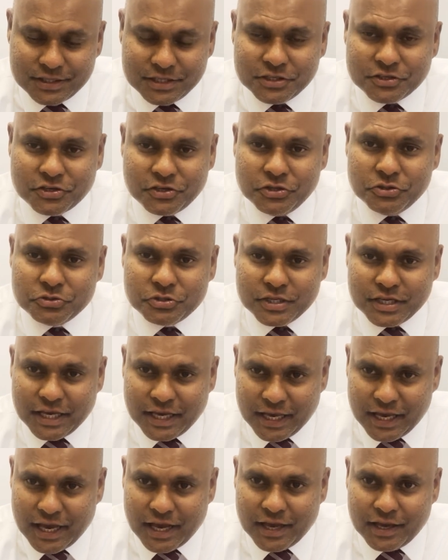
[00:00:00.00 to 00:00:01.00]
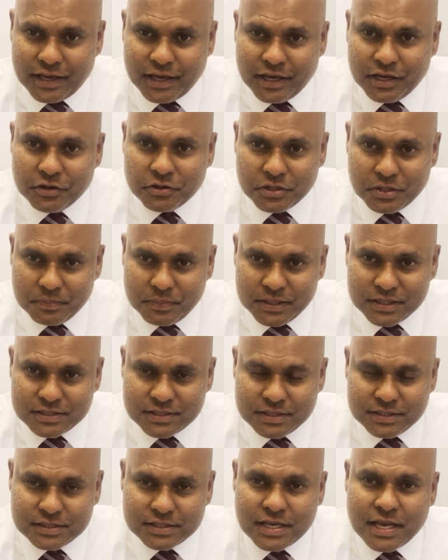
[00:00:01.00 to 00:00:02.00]
introducing AI into the
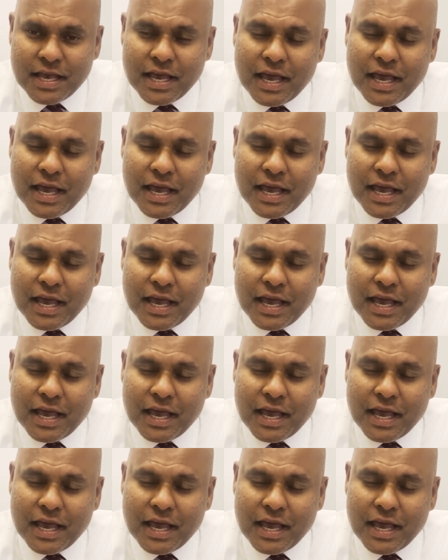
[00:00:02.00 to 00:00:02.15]
business,